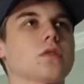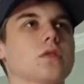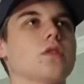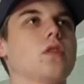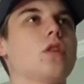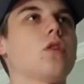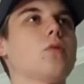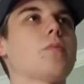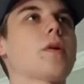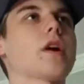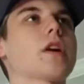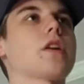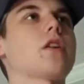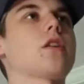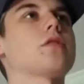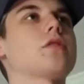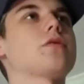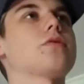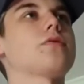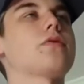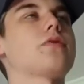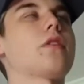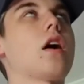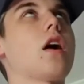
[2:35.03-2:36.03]
Oh my god,
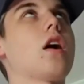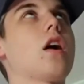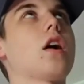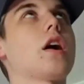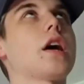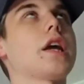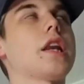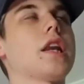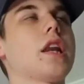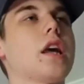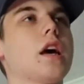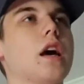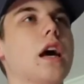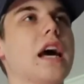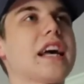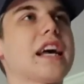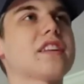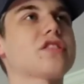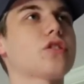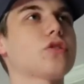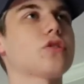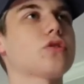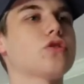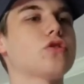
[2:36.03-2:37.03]
fine.
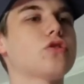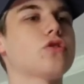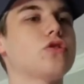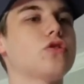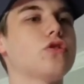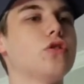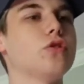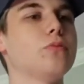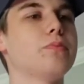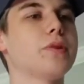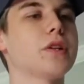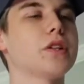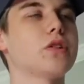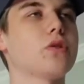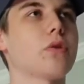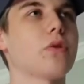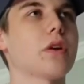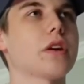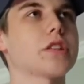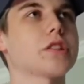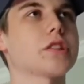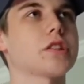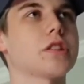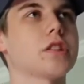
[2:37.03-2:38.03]
Ask your stupid
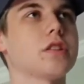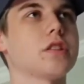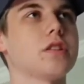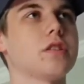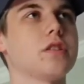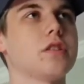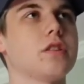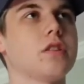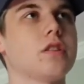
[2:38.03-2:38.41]
question.